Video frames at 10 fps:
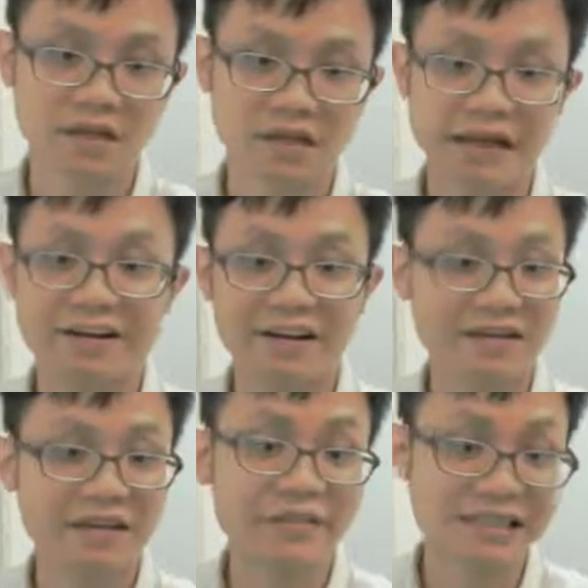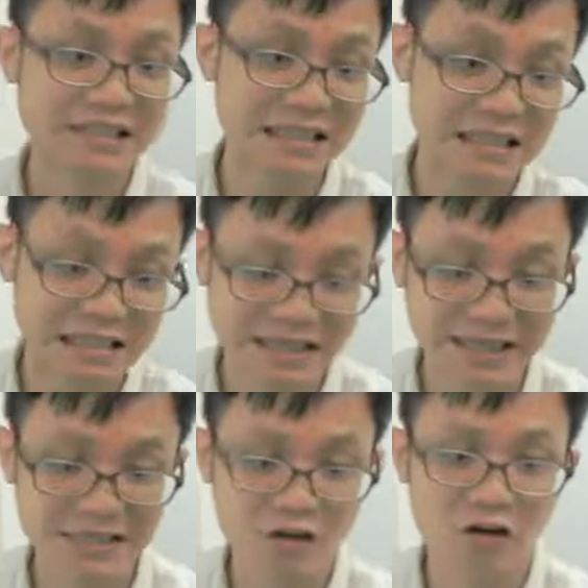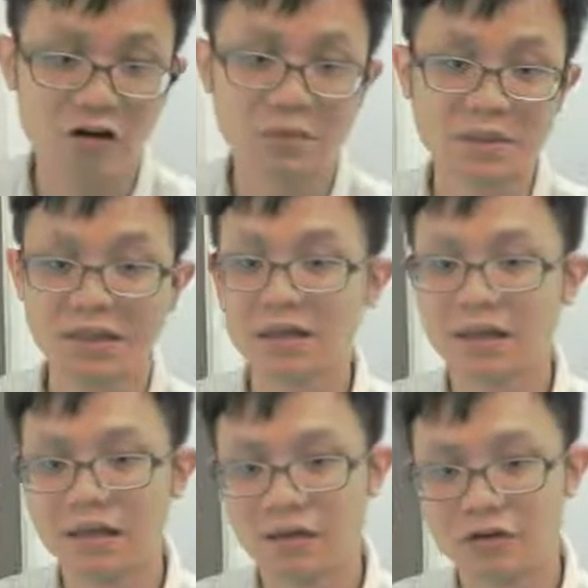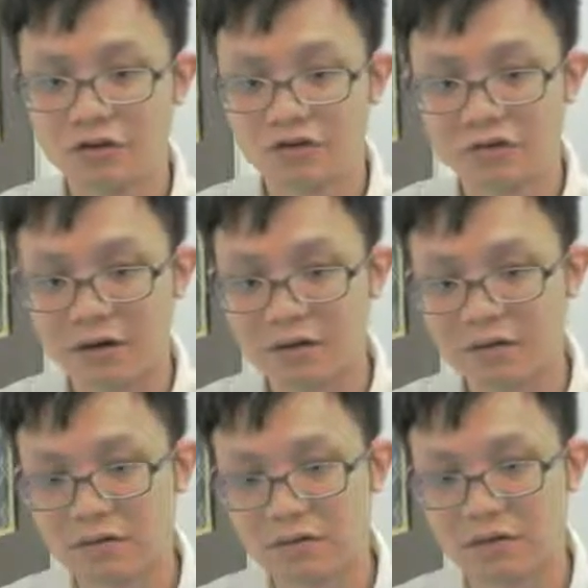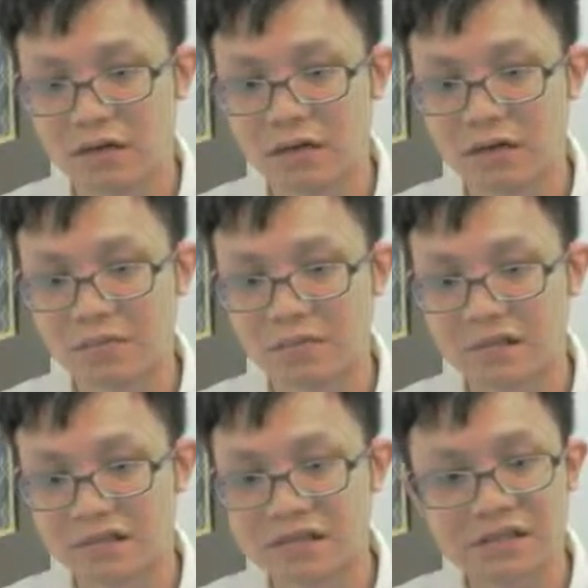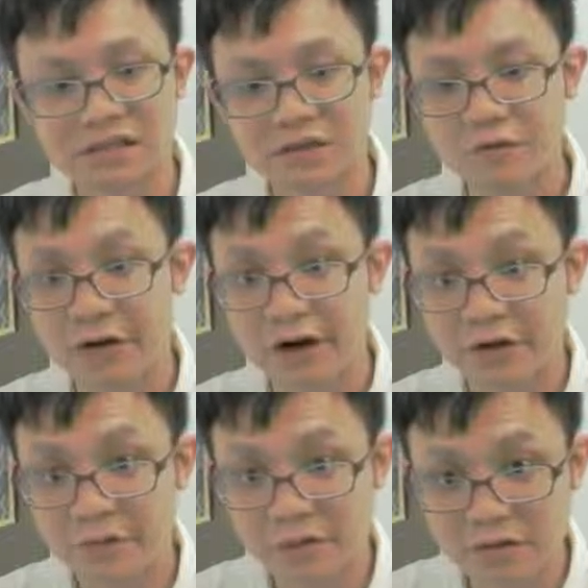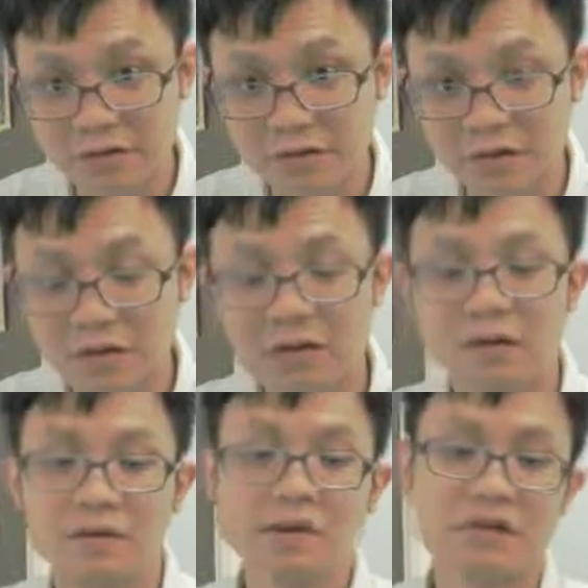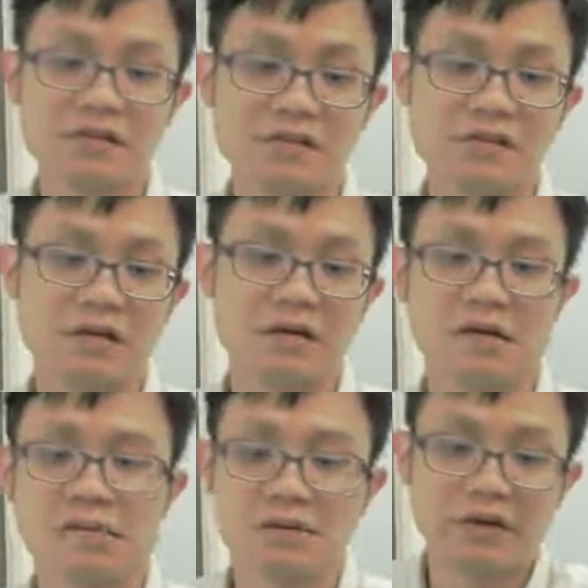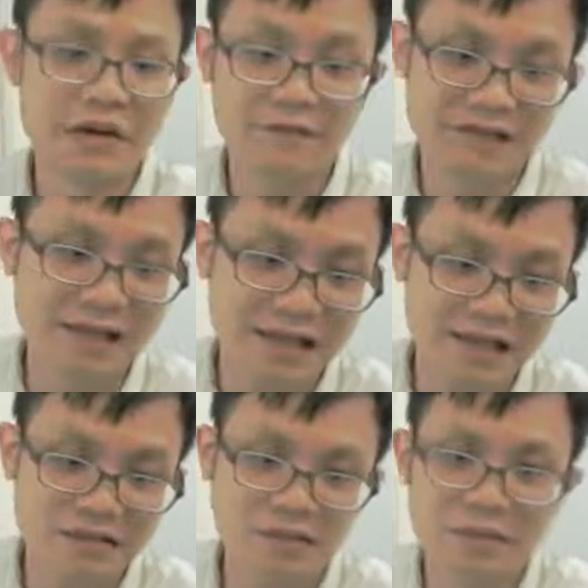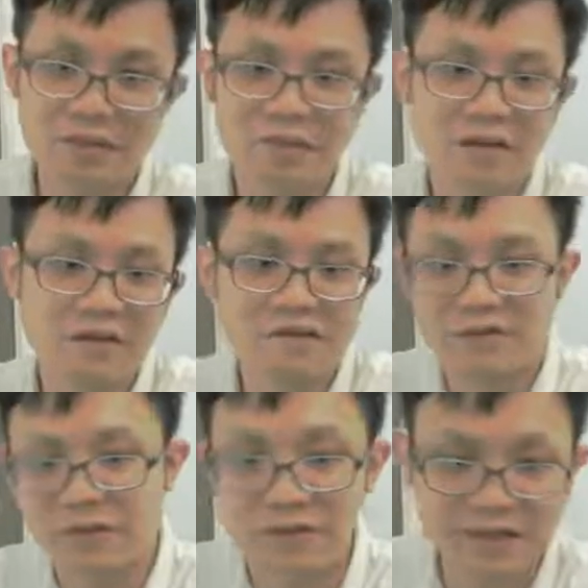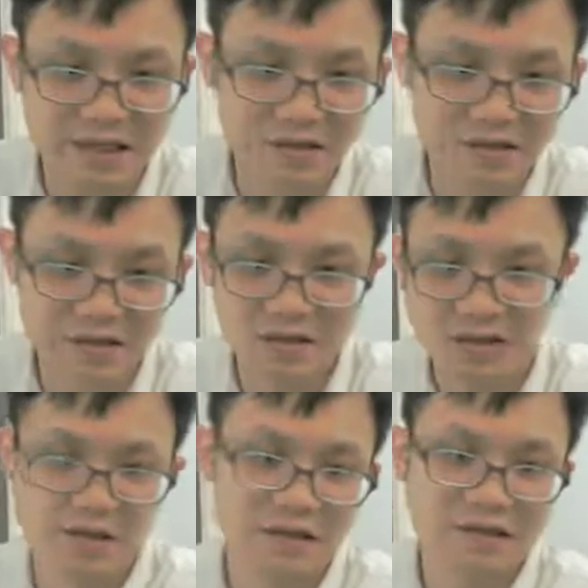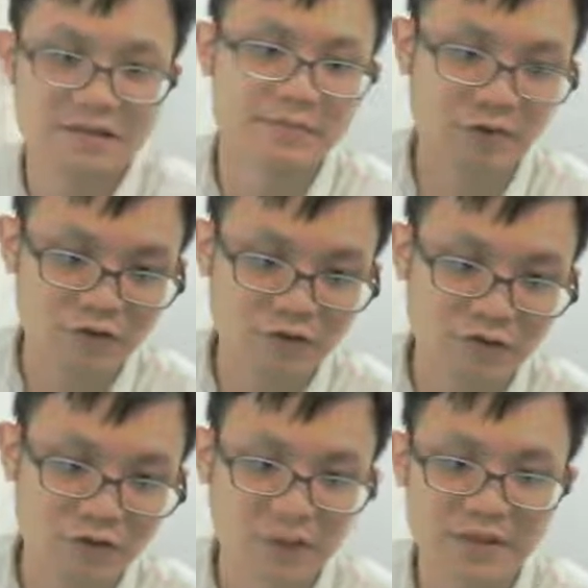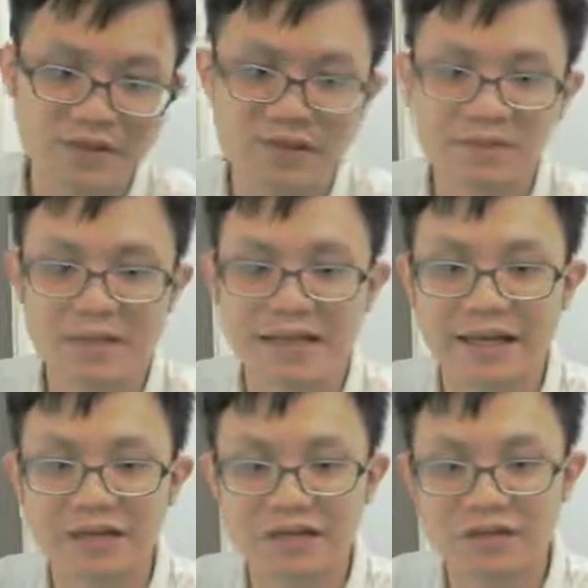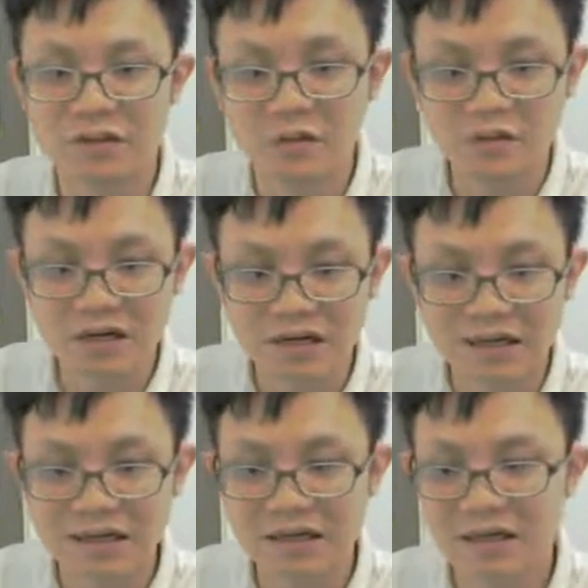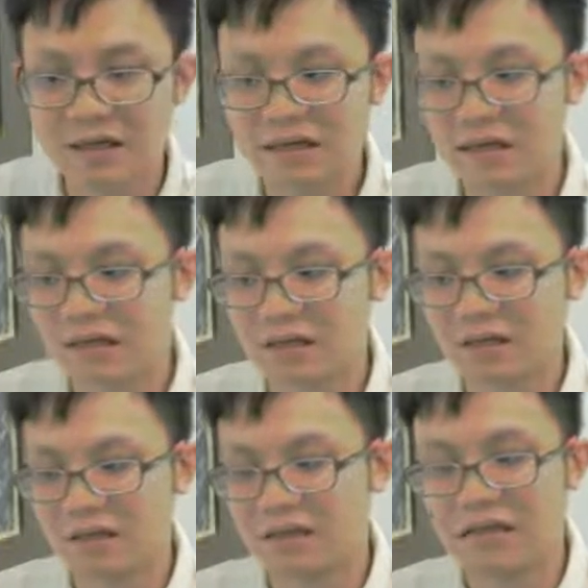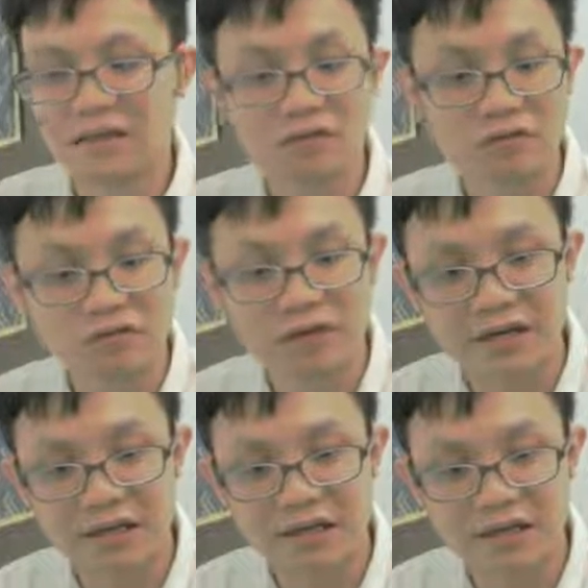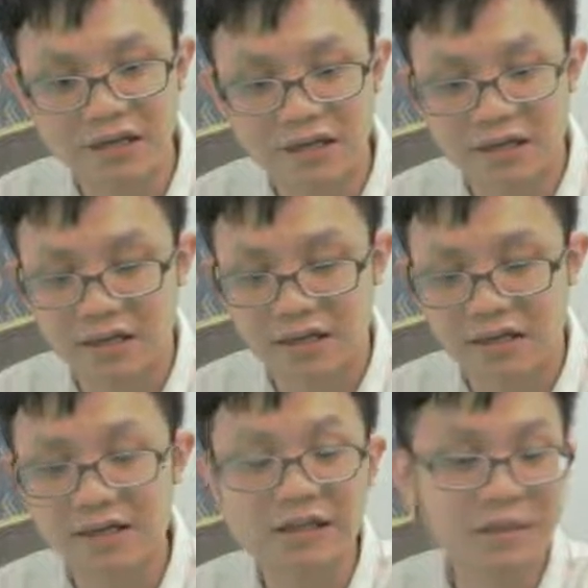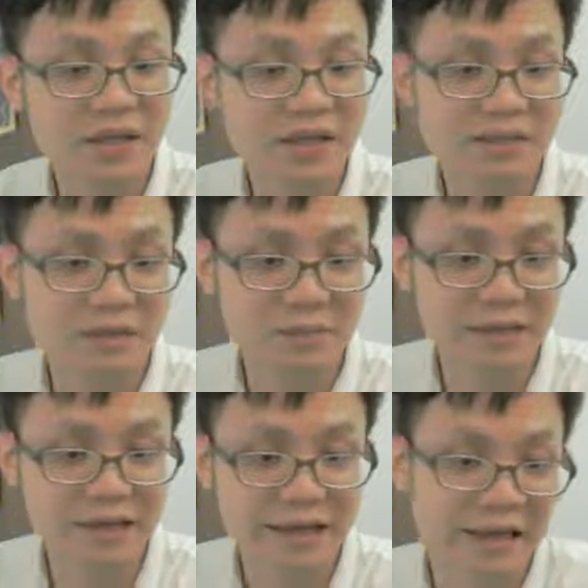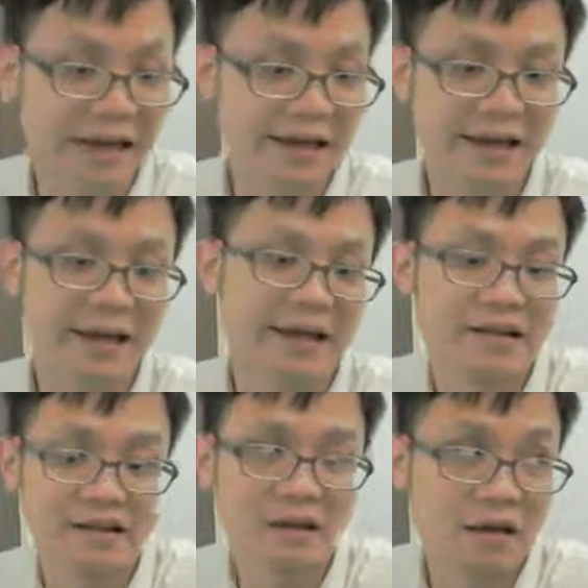characteristic that is common throughout a certain variable, because you have a sun, so maybe 50% is blue, 50% is black. There is no clear thing to really determine something that I can